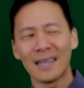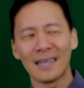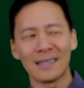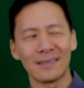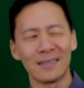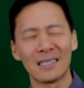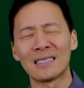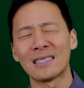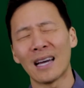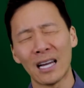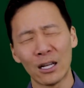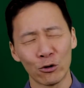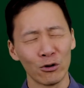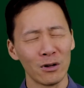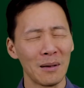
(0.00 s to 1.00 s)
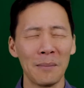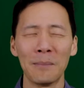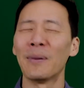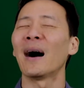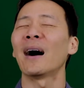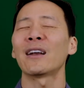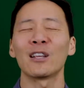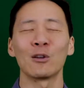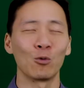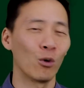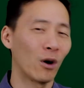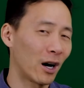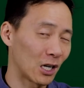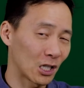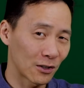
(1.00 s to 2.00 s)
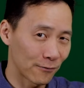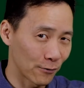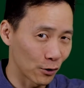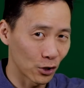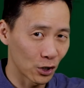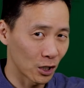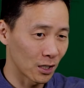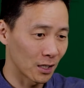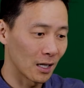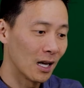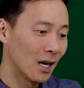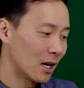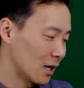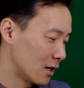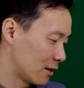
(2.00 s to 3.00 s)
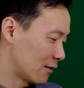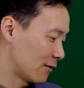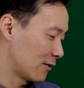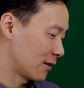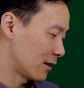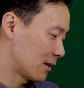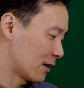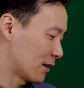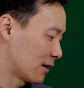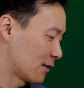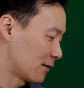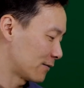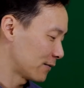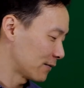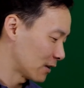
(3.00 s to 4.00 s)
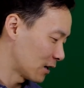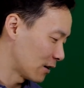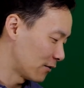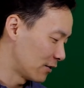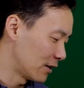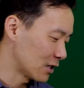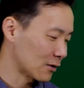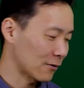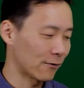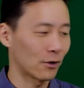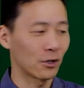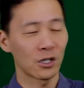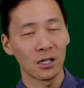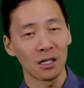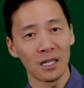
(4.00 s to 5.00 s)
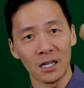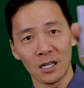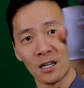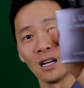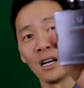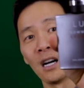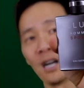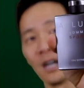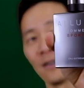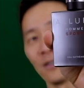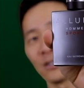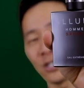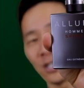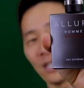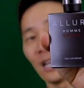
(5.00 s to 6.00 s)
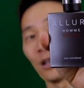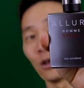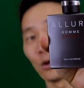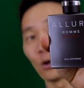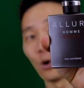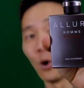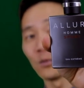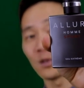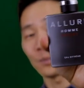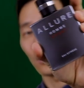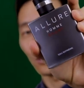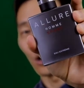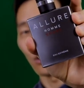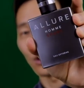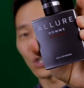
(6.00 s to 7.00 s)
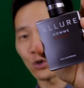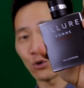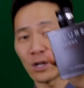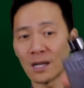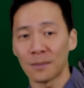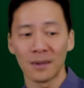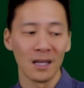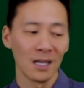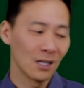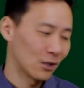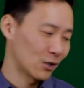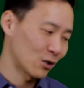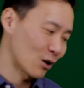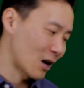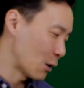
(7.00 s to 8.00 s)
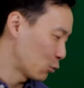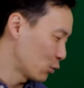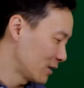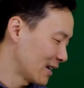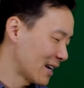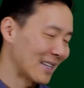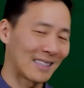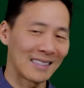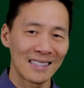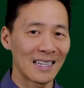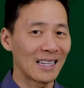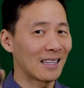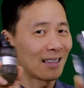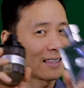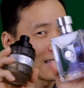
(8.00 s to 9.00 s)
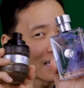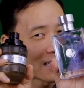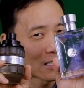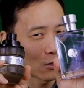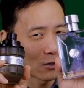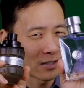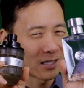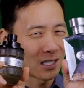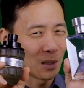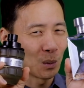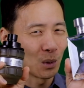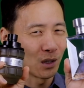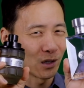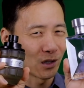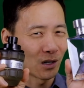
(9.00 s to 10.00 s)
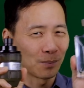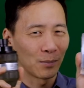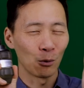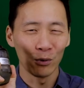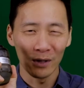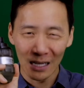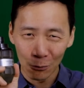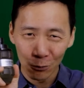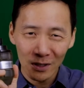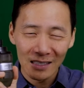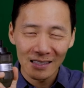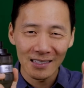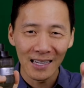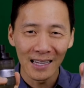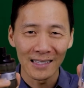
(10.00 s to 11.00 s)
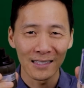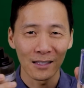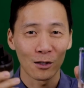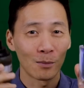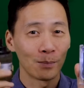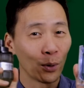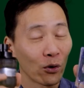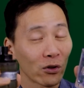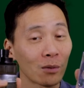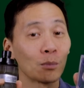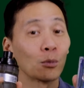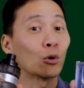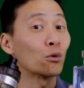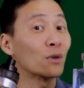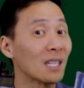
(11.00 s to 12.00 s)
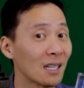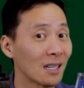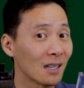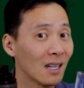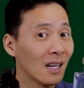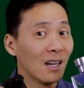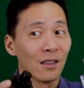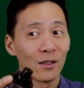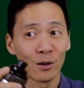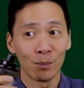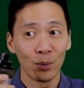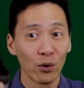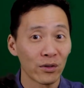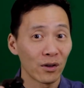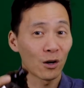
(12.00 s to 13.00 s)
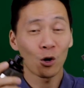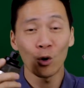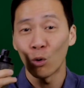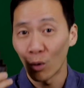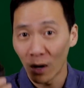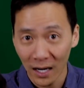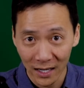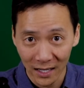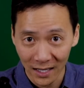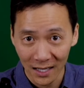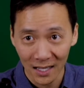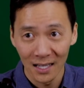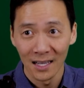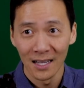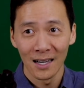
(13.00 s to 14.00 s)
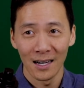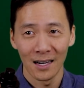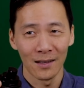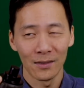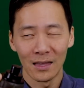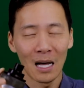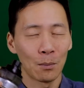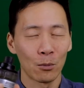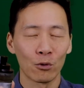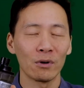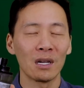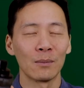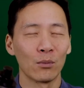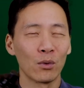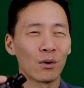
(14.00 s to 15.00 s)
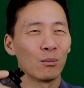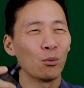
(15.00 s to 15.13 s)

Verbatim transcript: a designery body wash version of uh, of this version here of Chanel Allure Homme Sport Eau Extreme. So I would not say these are similar, but what I would say is that they're both marine. They're both aquatic, um, not marine, more,